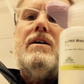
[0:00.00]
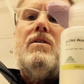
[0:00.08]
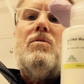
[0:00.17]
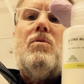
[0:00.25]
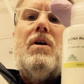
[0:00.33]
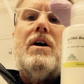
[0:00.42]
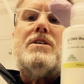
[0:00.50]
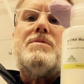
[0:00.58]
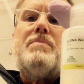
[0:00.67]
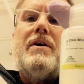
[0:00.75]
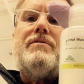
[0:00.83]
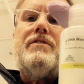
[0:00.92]
wash
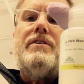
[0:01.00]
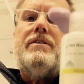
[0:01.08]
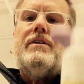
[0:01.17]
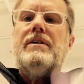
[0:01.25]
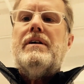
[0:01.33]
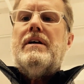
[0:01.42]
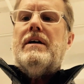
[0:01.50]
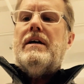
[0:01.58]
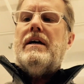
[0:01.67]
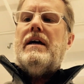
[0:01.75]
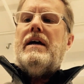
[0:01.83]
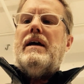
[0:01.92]
buffer.
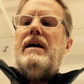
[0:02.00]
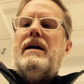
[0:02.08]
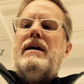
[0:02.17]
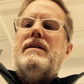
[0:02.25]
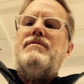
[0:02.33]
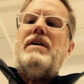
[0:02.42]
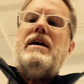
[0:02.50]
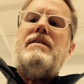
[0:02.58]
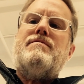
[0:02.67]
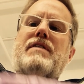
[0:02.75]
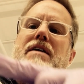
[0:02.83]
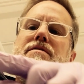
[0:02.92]
And if I
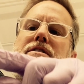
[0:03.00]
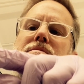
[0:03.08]
add 500